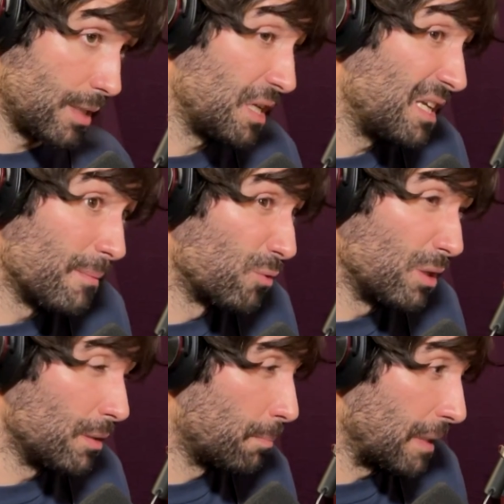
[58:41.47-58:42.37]
He
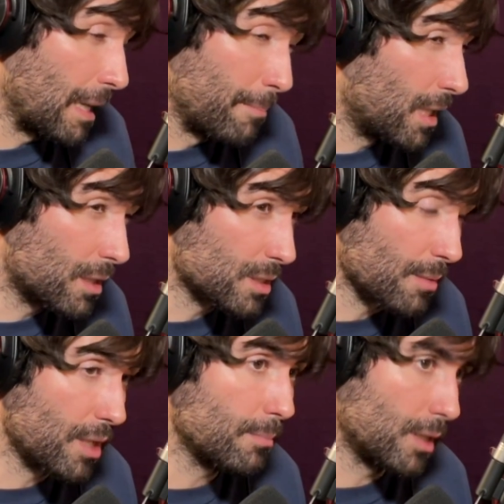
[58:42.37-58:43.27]
played a minute or
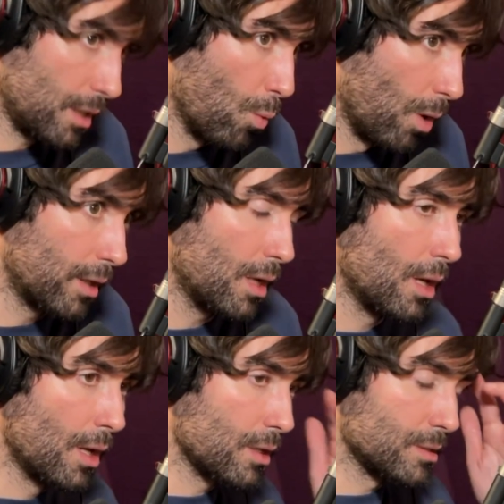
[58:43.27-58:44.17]
something, but he won
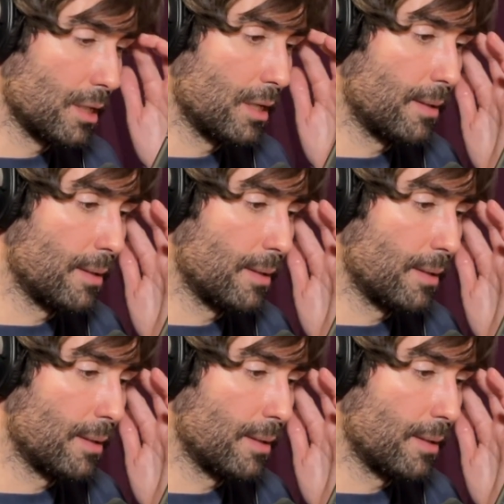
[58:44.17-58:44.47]
because the